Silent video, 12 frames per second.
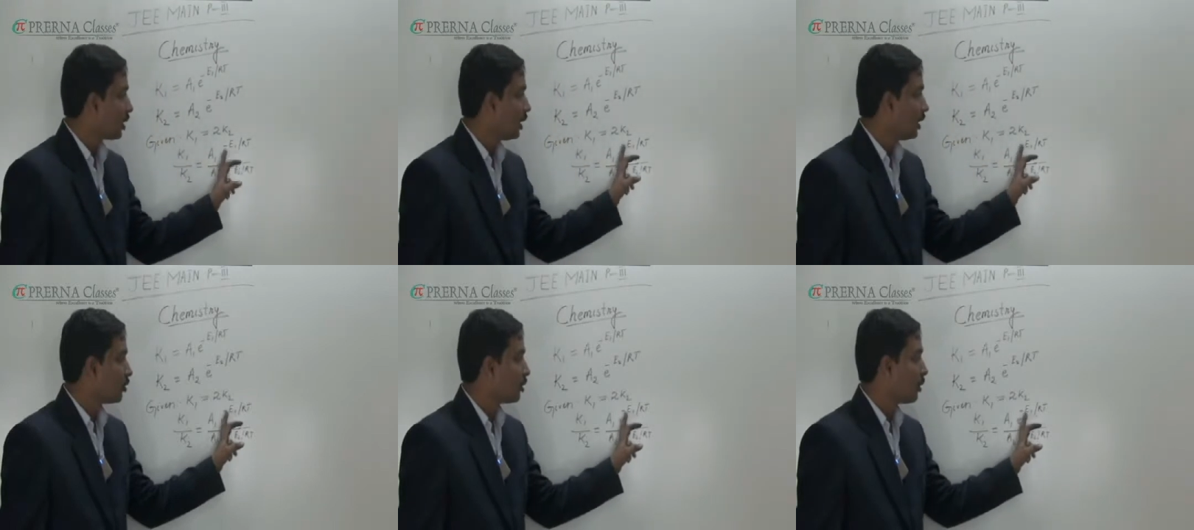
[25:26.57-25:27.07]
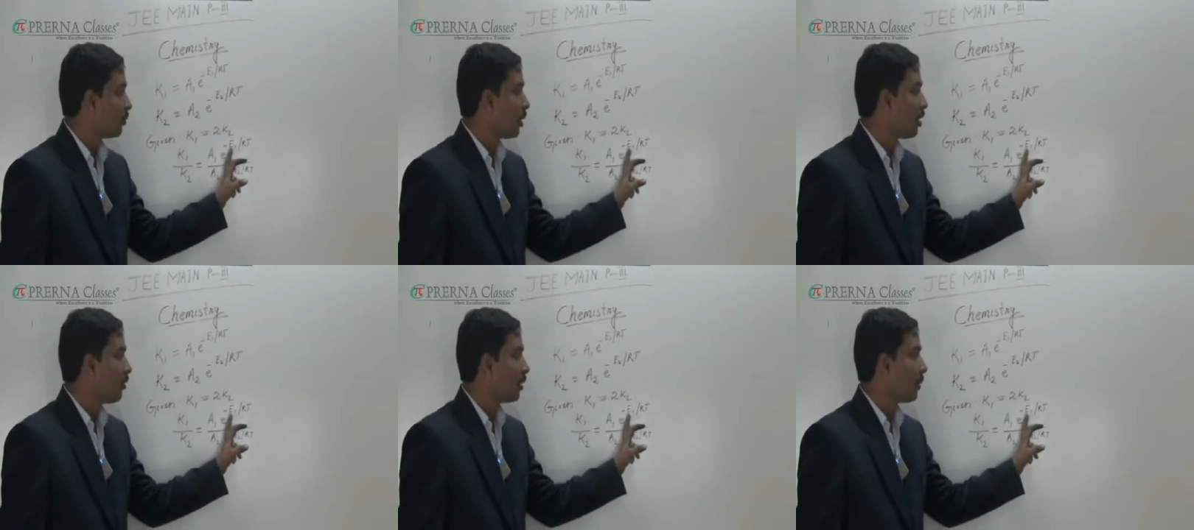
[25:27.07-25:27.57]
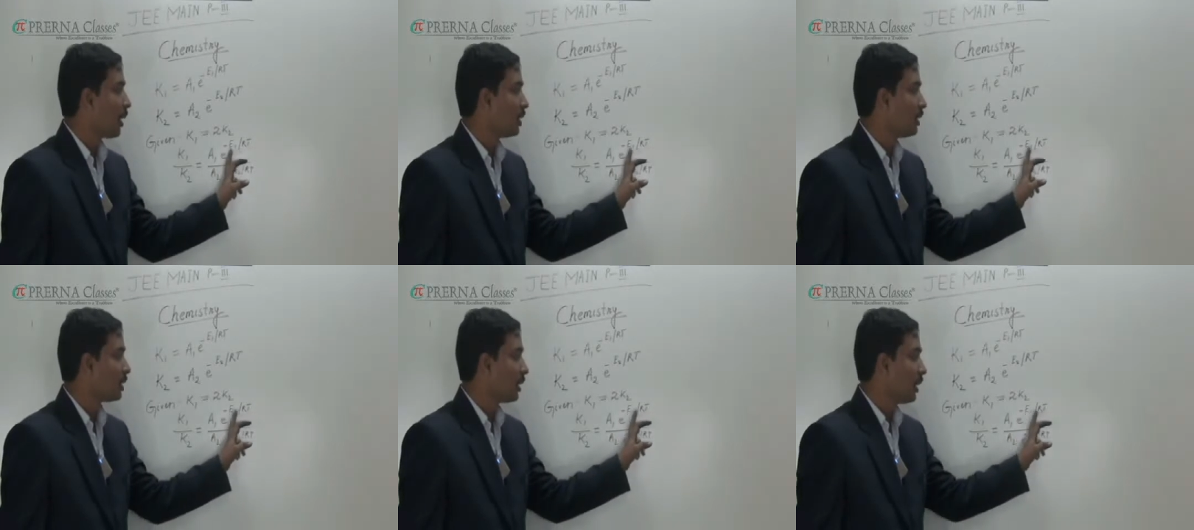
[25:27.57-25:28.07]
e to the power
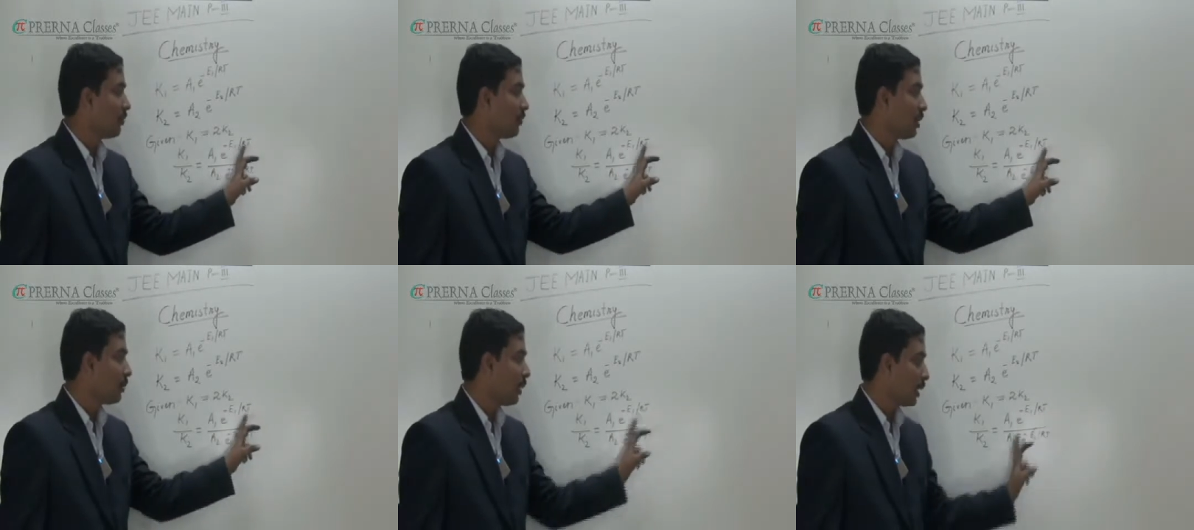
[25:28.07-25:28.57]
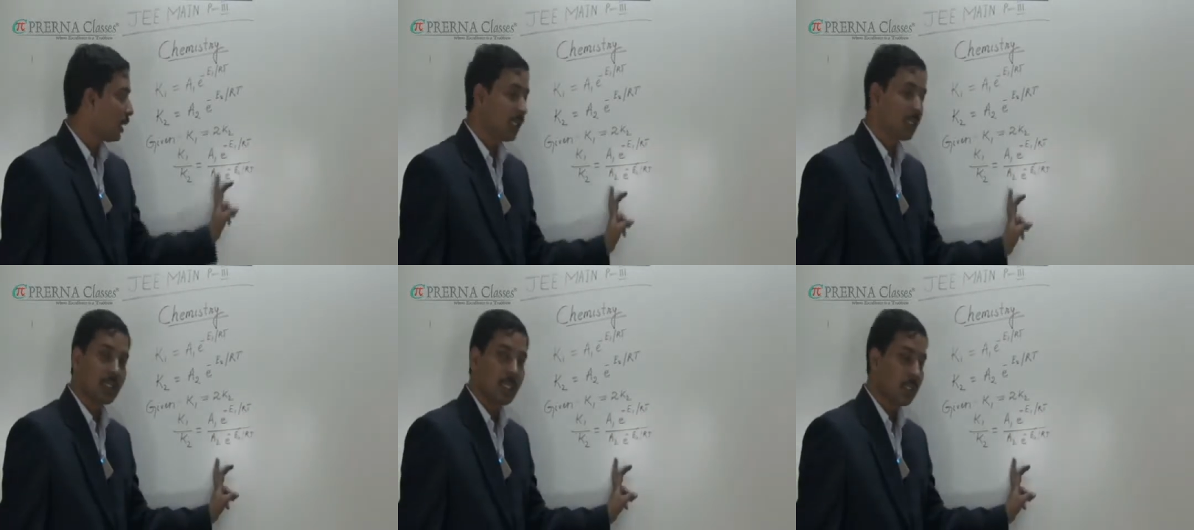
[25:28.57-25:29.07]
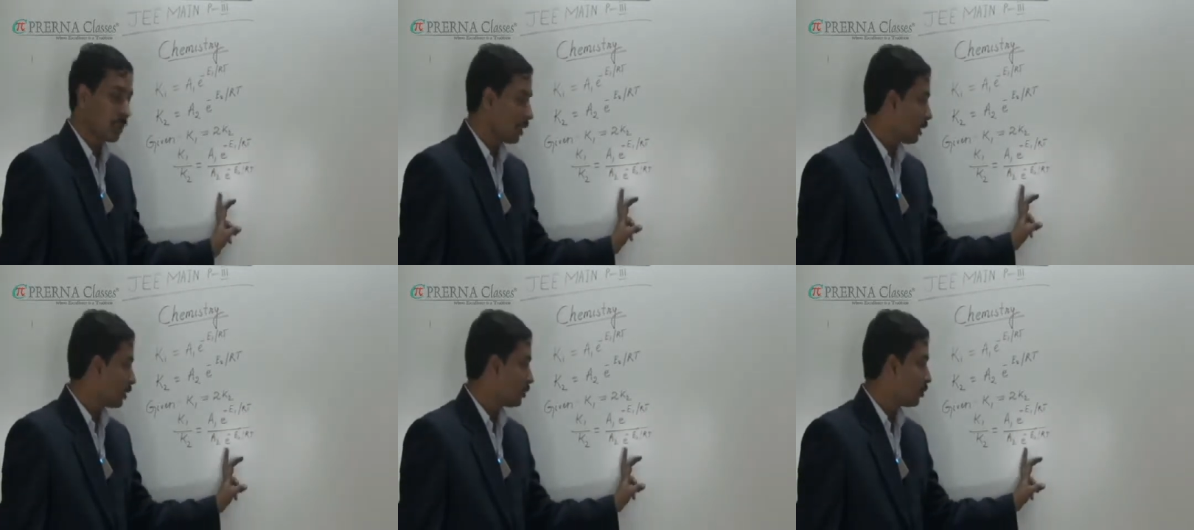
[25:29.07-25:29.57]
minus E1 by RT and
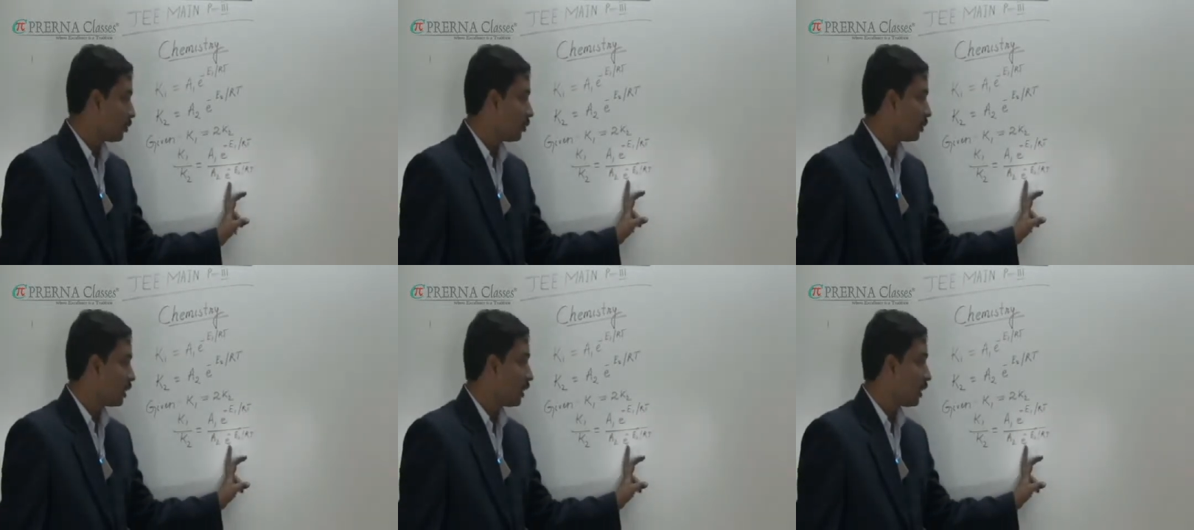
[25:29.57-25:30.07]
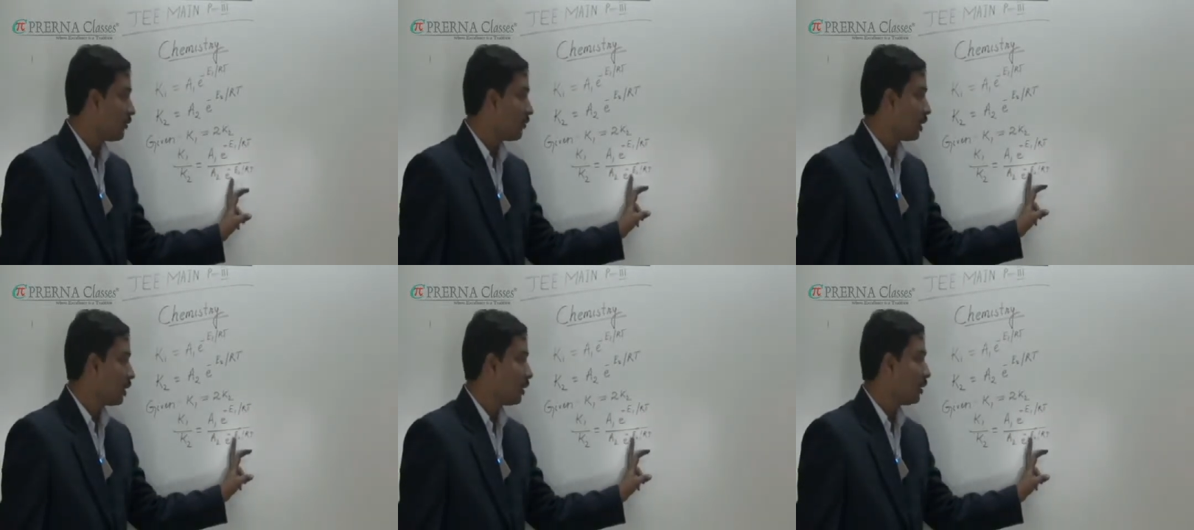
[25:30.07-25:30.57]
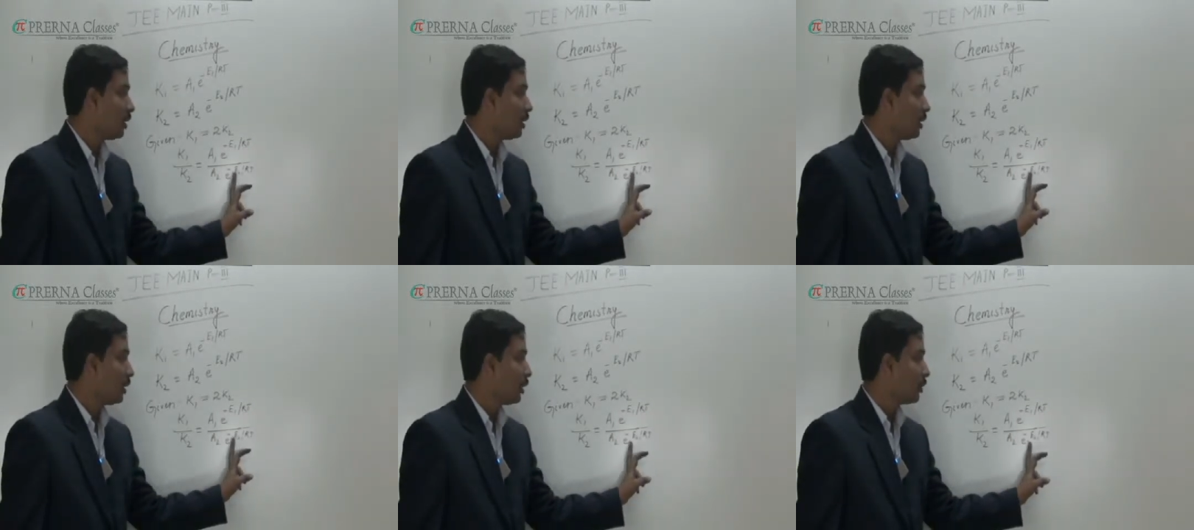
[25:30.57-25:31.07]
A2 E1
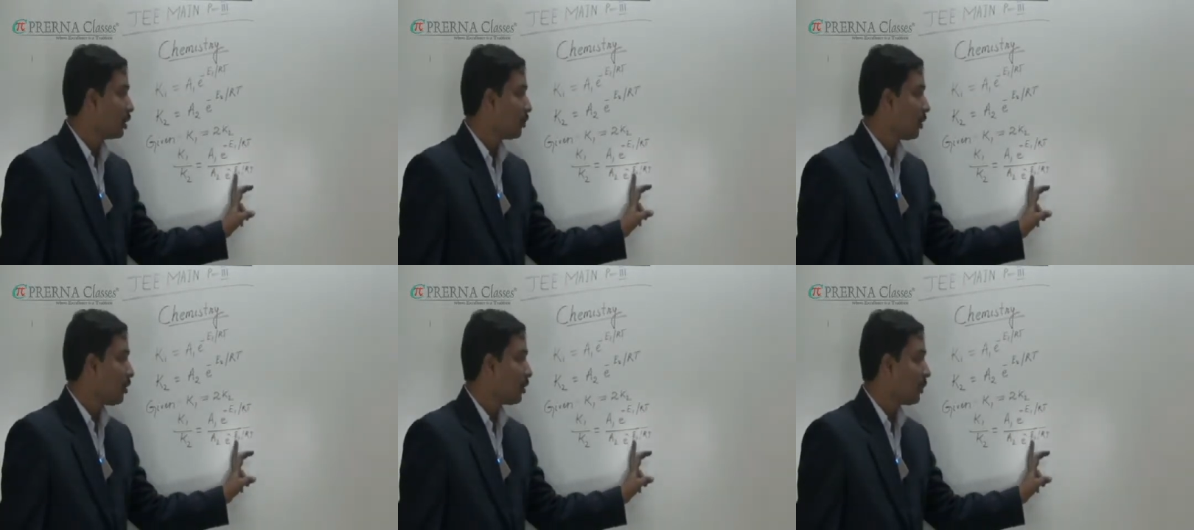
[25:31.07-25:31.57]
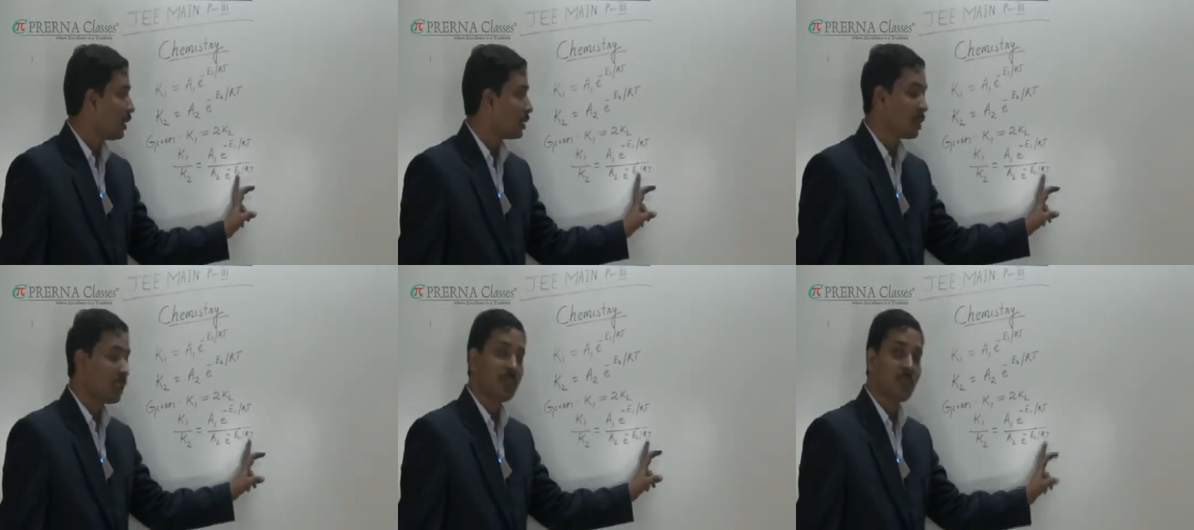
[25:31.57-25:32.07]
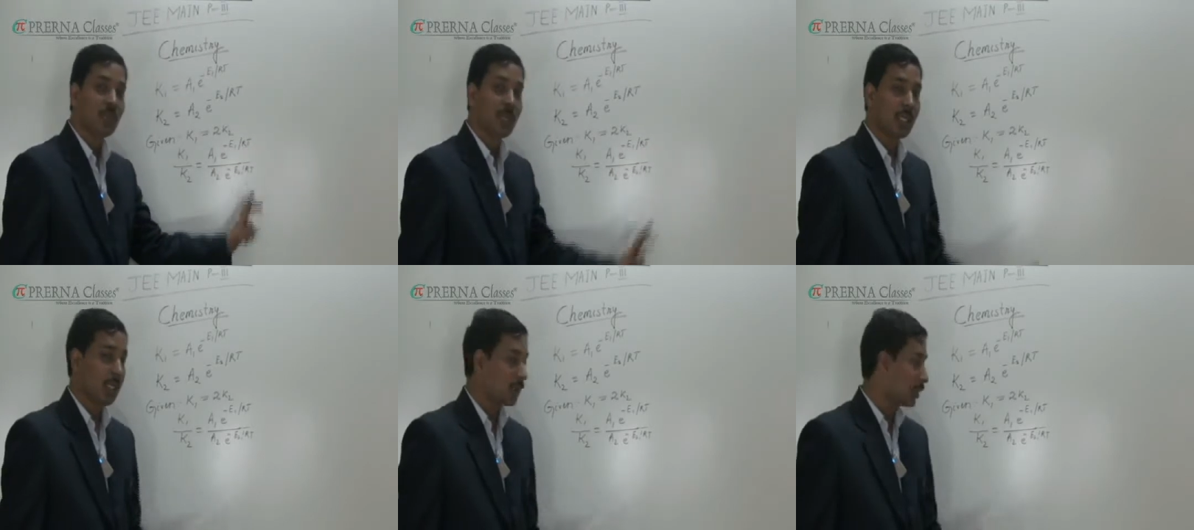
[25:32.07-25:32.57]
e to the power minus E2
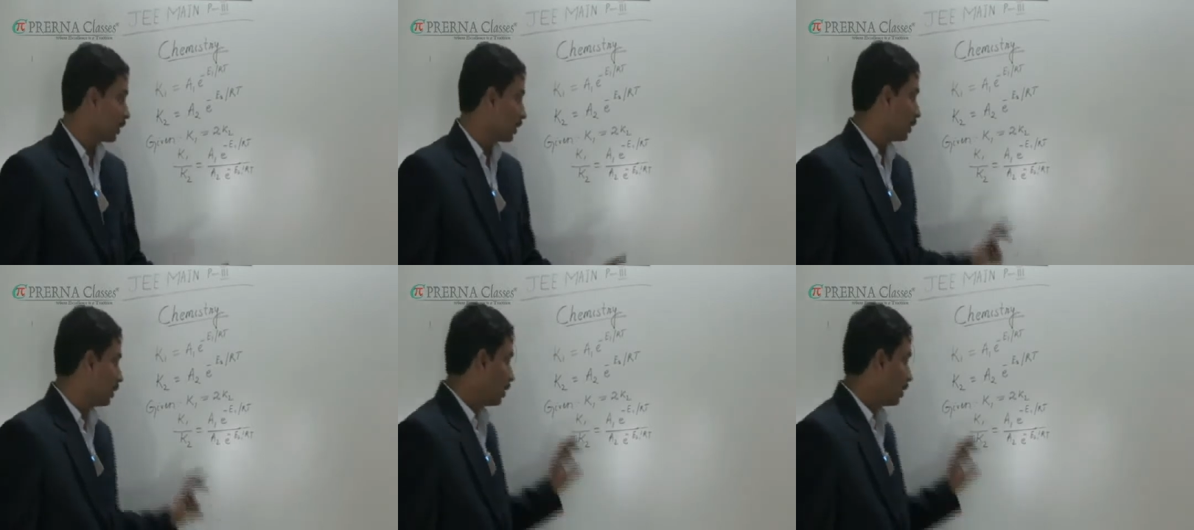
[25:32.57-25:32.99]
by RT.